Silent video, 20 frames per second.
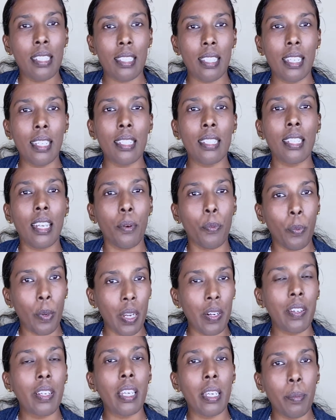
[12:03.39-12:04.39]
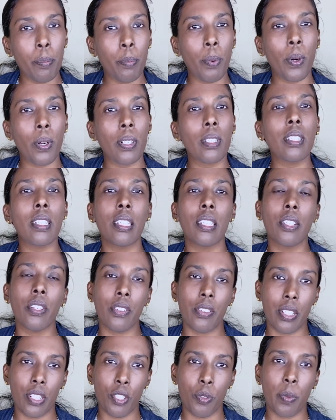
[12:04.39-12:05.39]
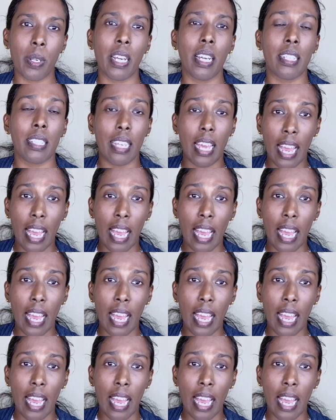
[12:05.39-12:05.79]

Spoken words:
things are very important in your resume, guys.